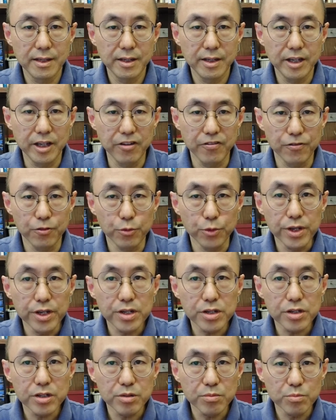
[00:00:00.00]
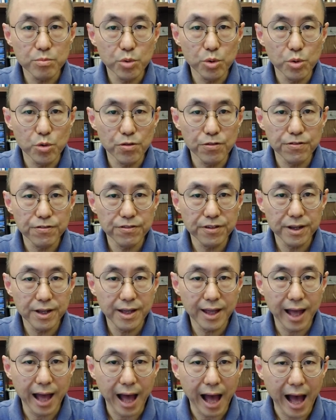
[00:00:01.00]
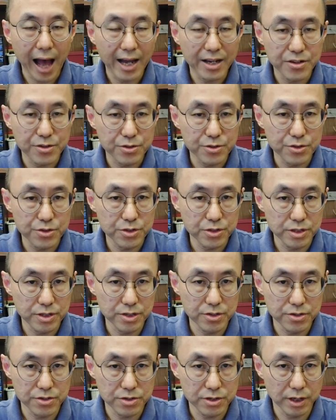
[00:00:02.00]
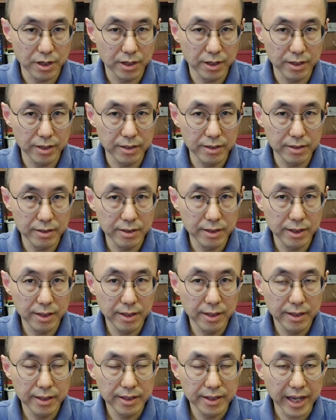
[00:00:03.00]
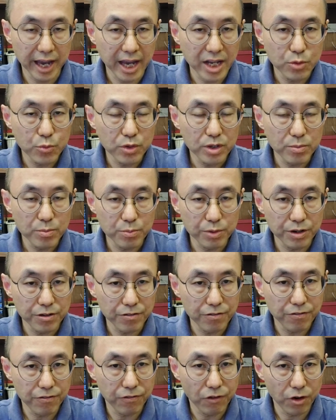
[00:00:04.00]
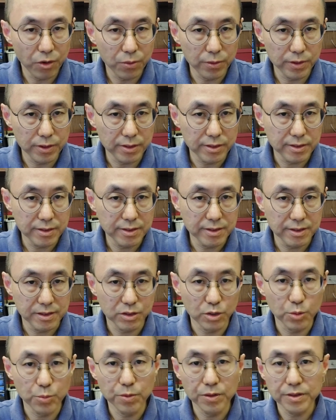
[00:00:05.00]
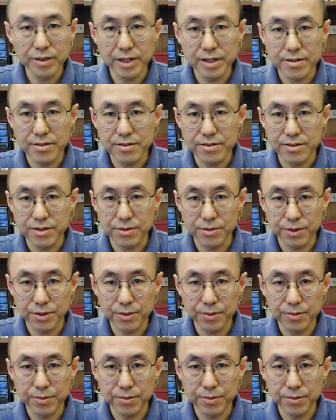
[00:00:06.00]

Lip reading: If we could move hydrogen in solid, can we bring forward global net zero?